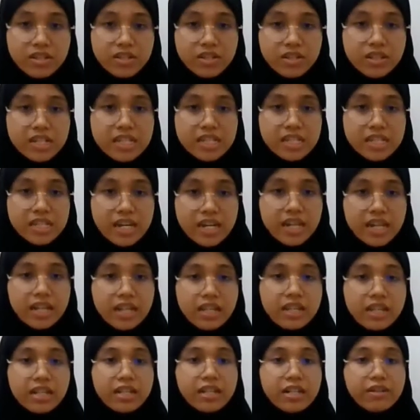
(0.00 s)
to design
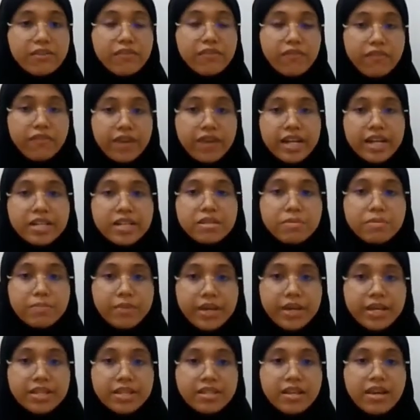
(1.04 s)
a confined
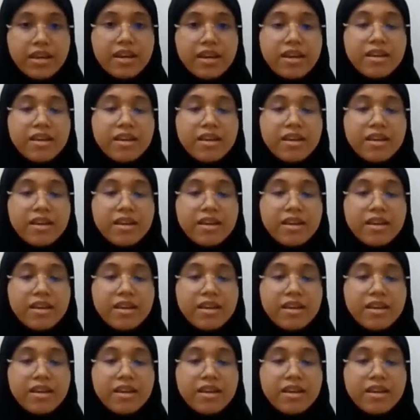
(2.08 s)
space